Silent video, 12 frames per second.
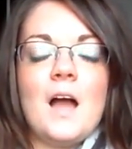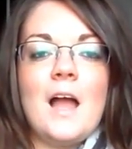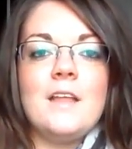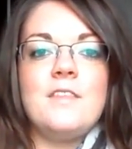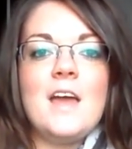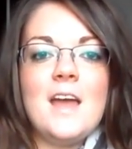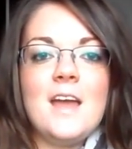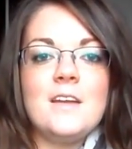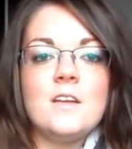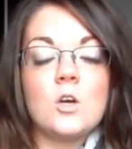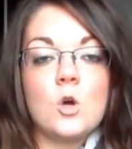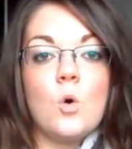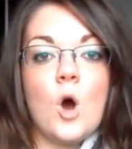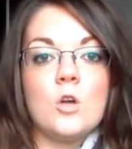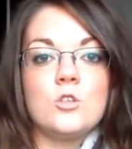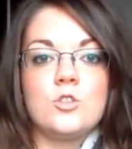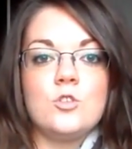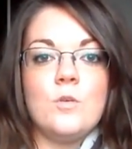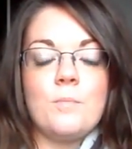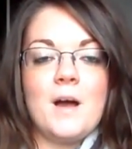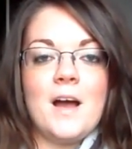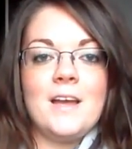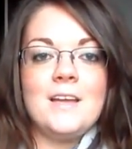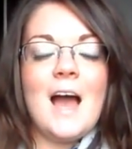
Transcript: I then go on to my